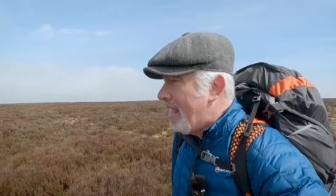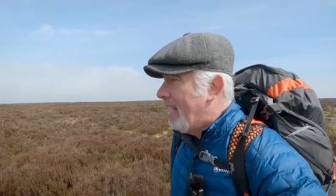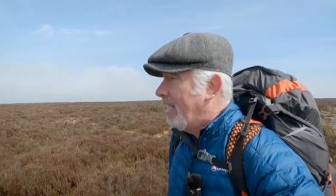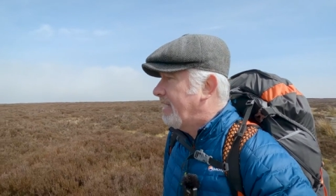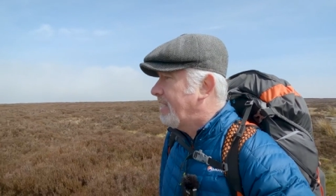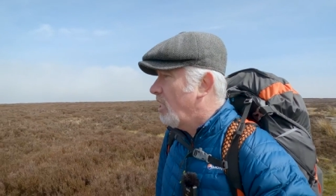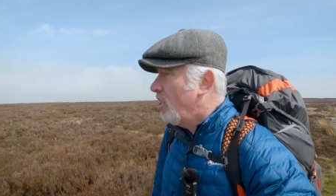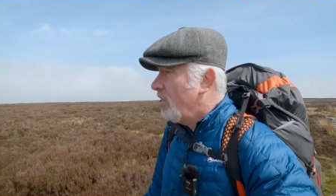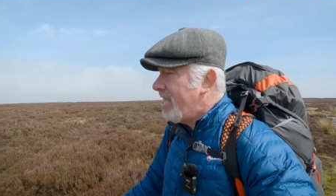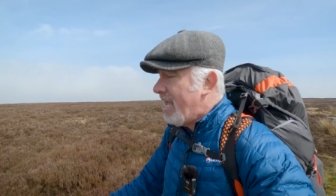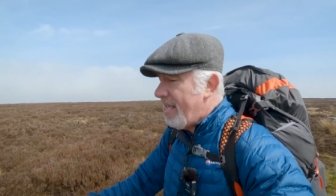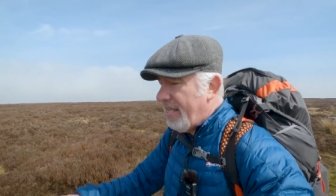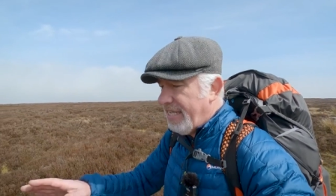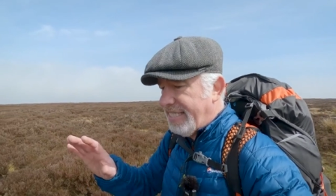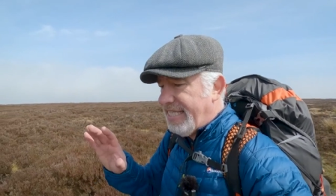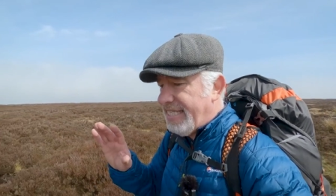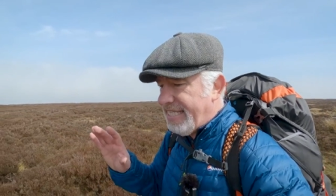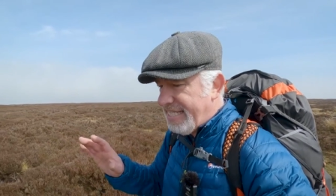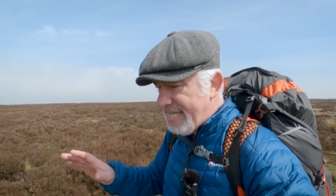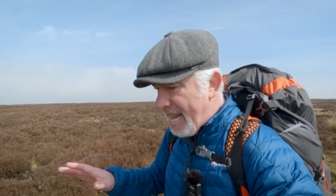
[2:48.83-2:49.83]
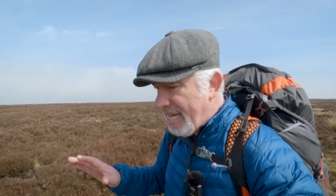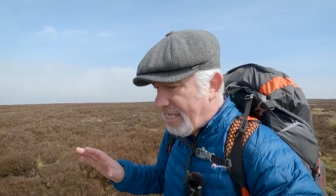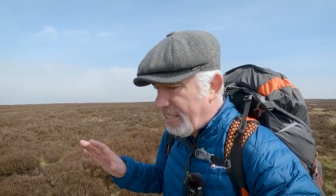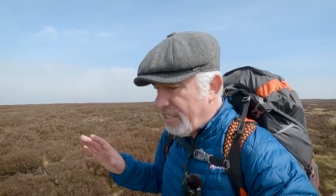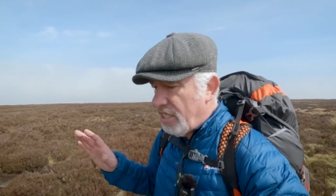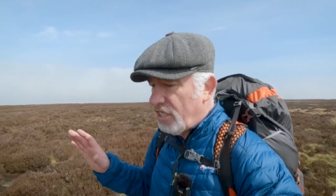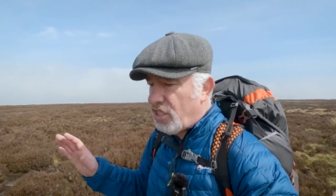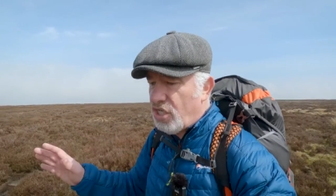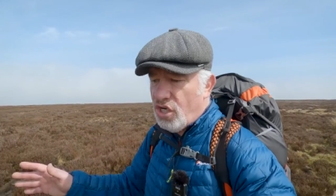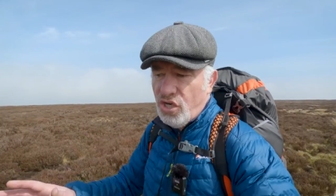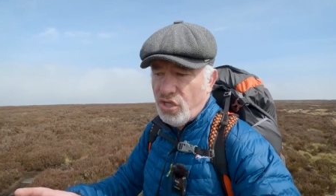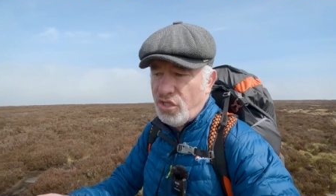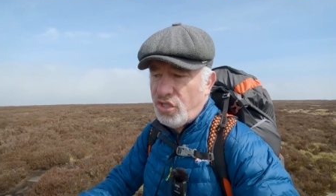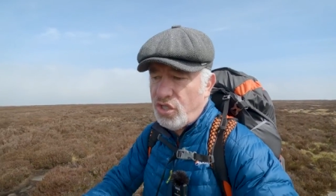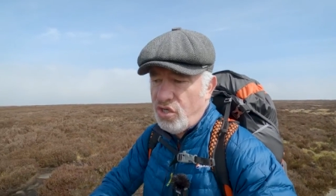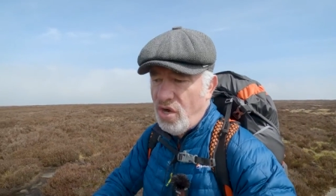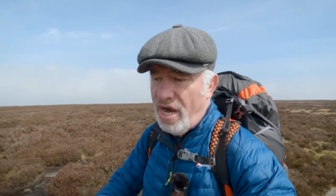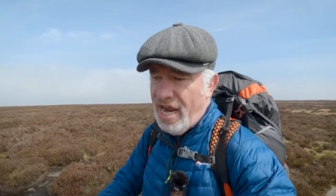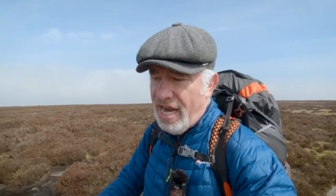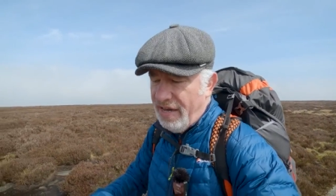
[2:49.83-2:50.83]
So yeah, it's the Stanza Stones
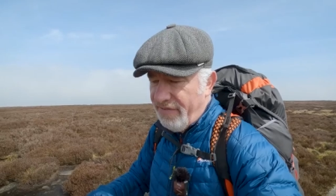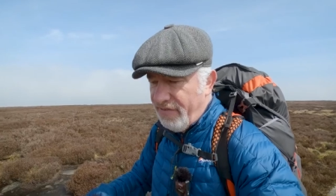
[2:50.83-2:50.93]
Trail.